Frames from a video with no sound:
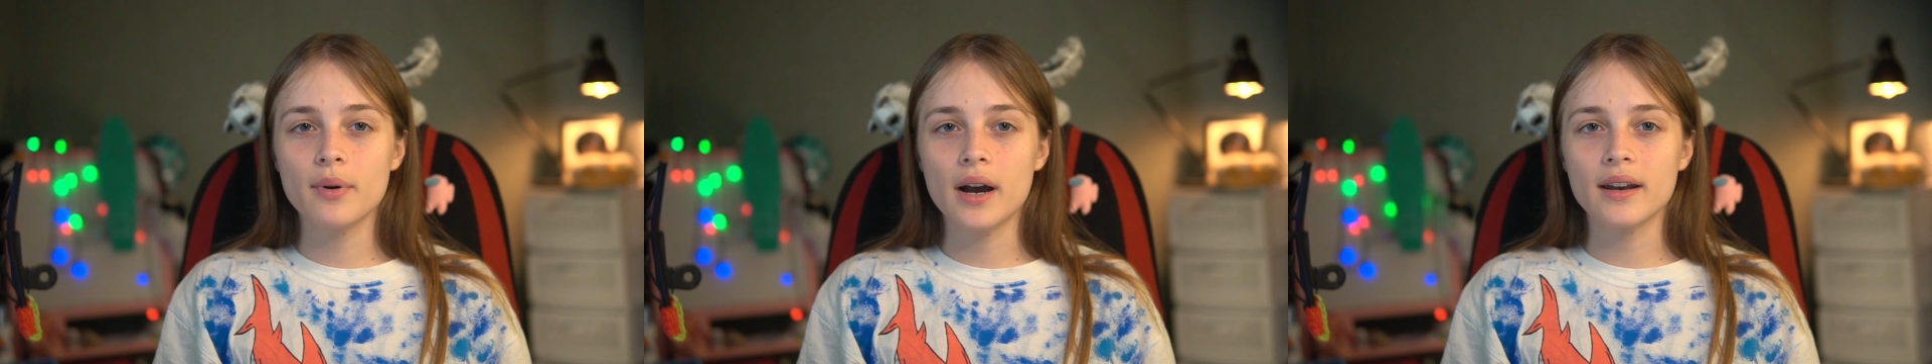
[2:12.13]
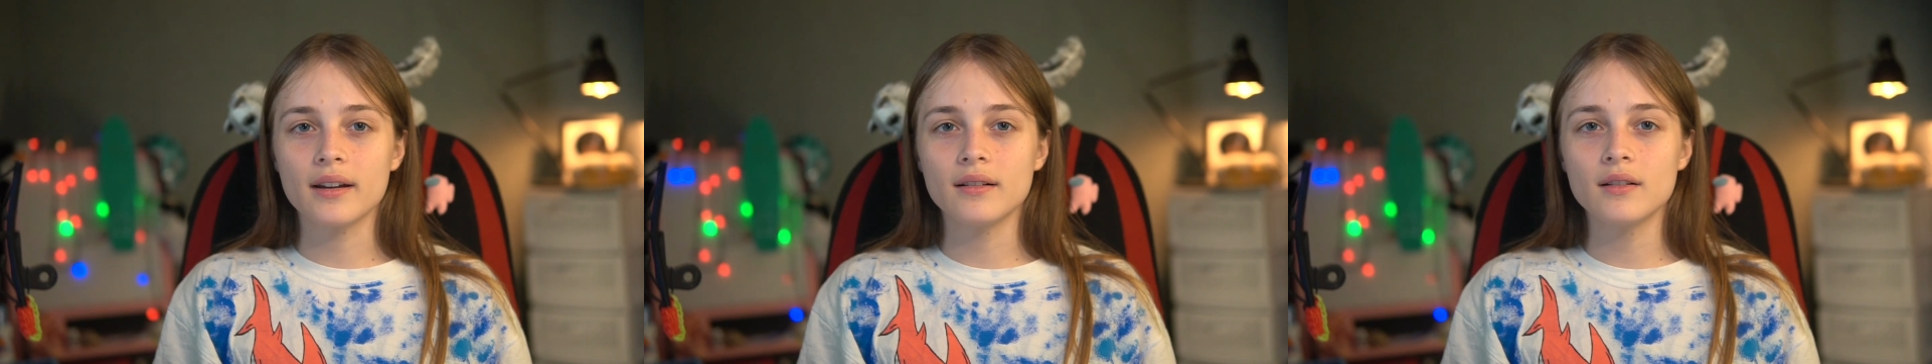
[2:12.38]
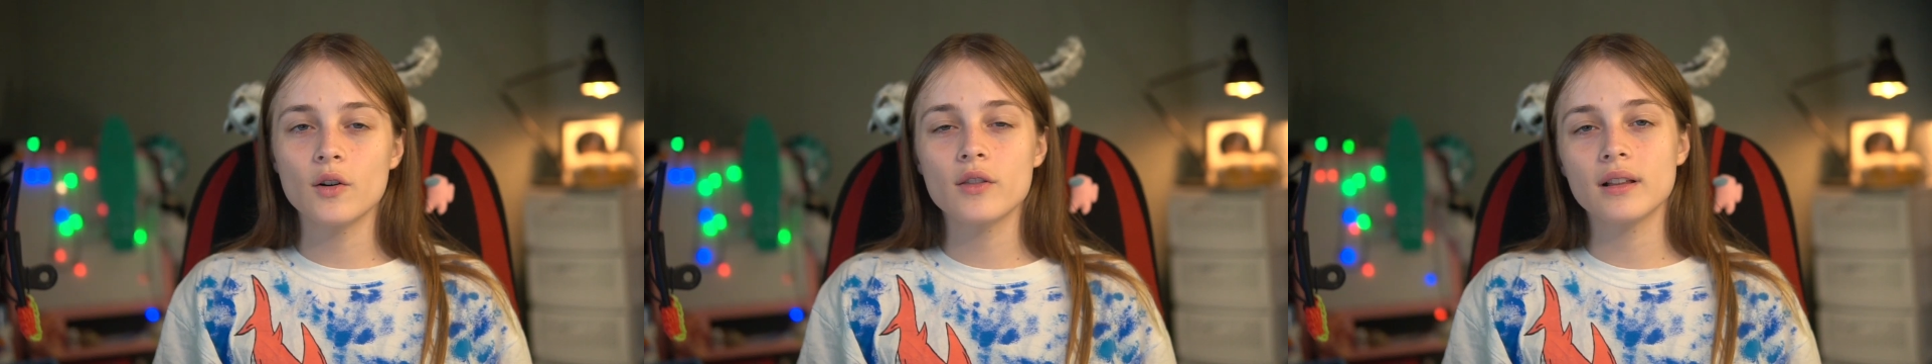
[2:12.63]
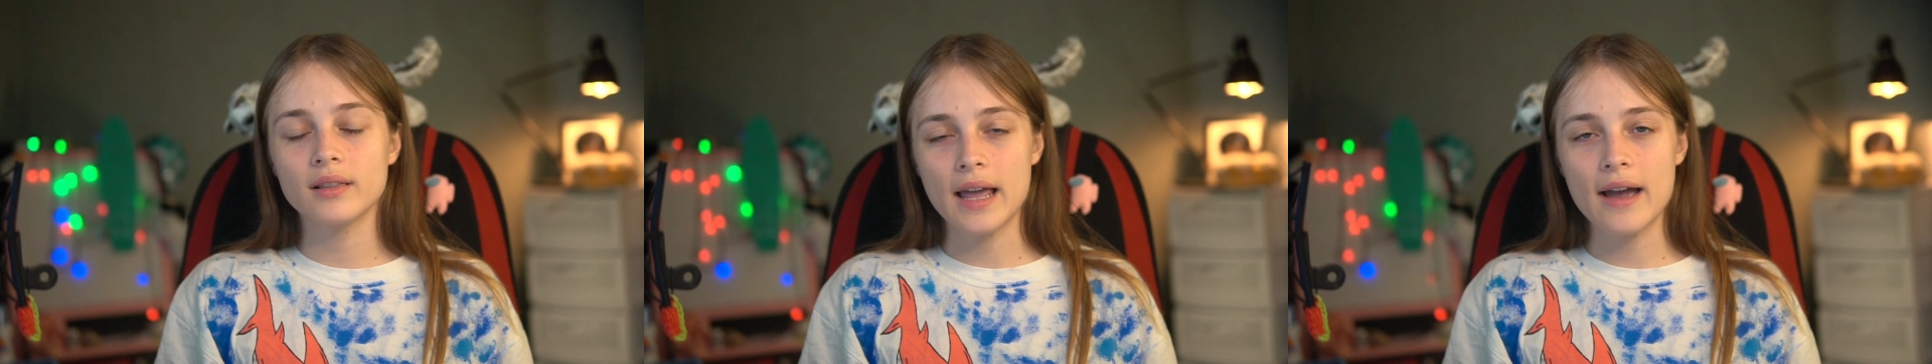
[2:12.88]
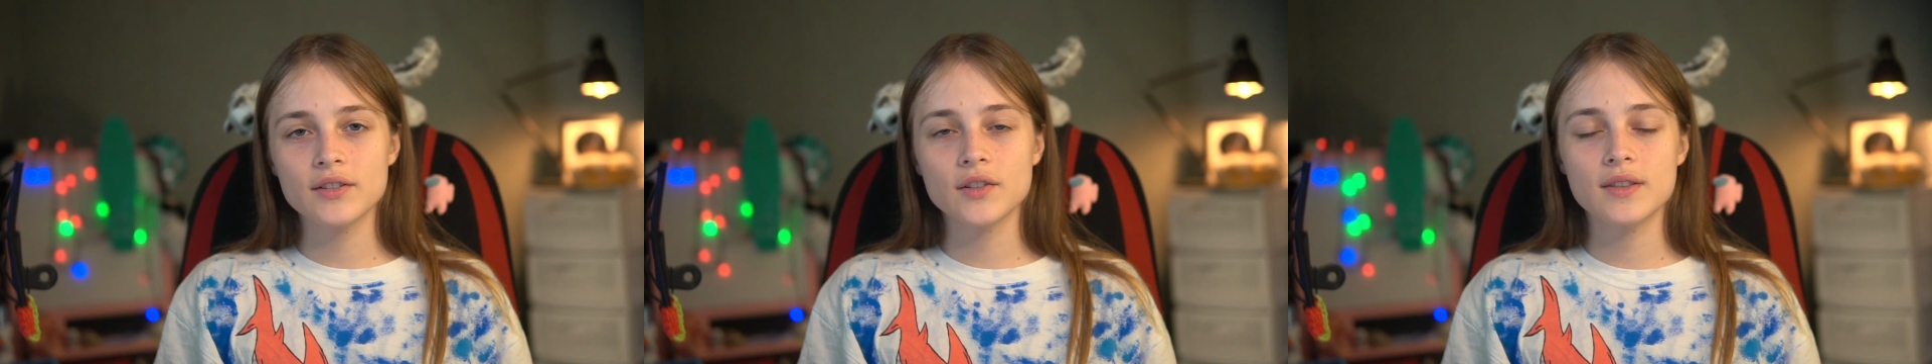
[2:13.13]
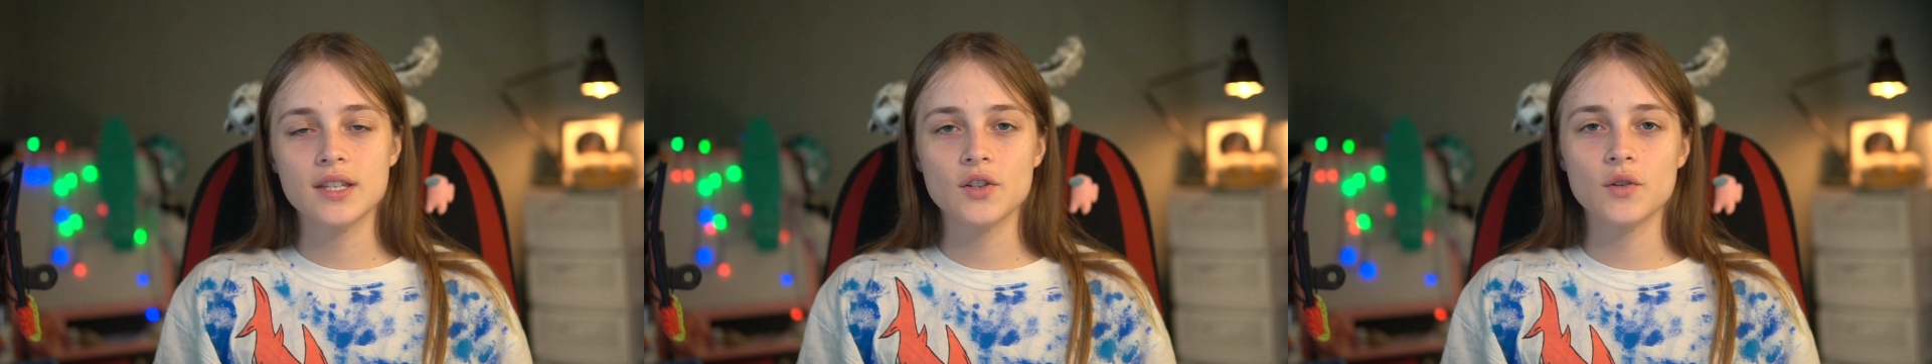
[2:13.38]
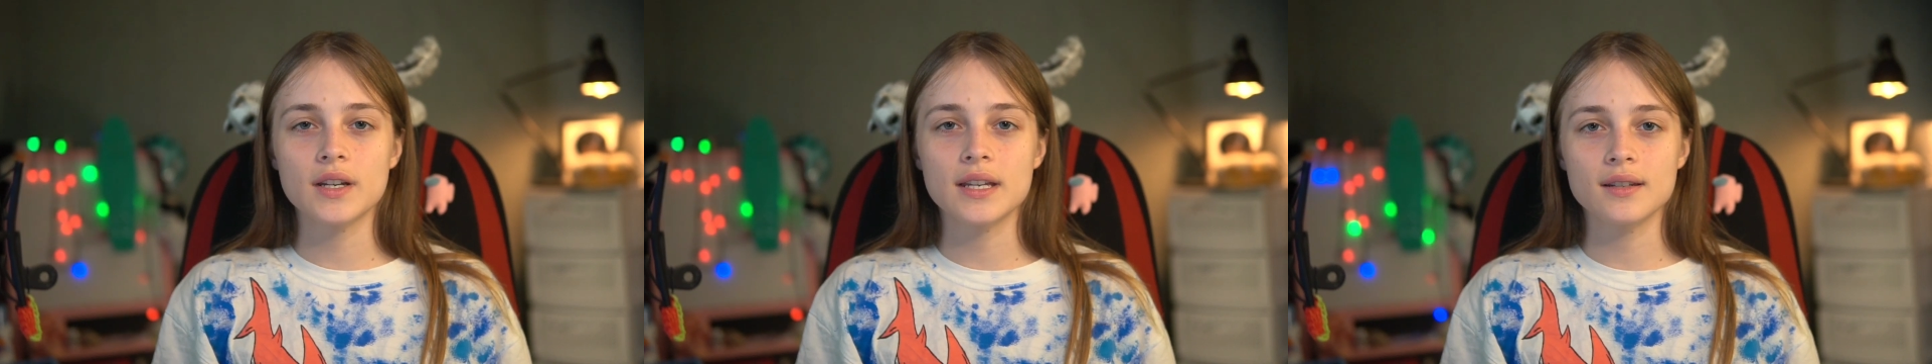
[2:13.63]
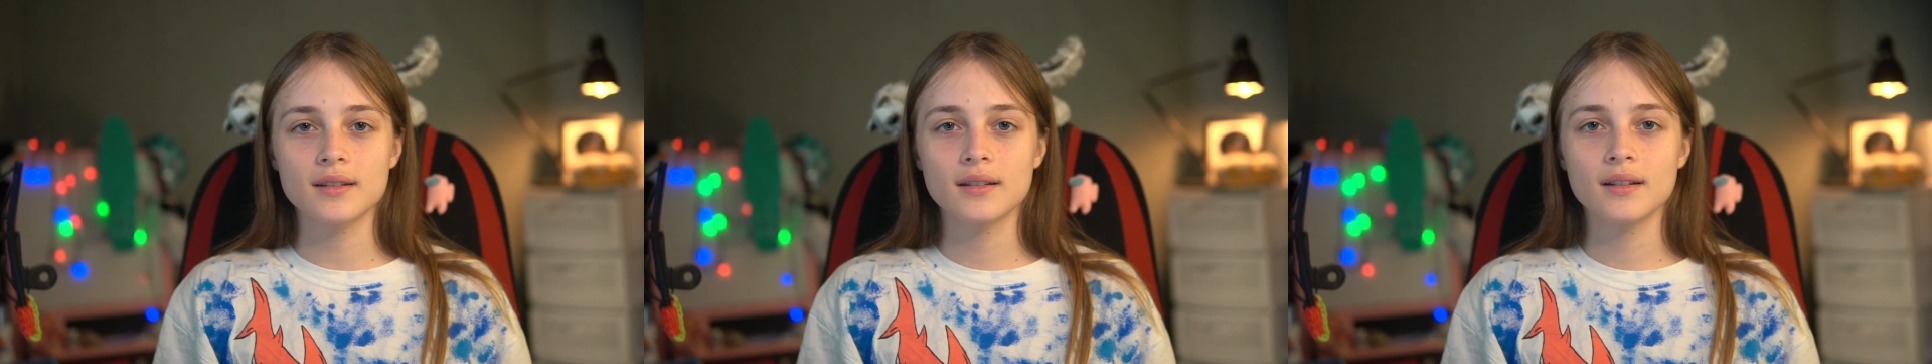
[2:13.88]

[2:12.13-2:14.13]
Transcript: panel on the left of the screen.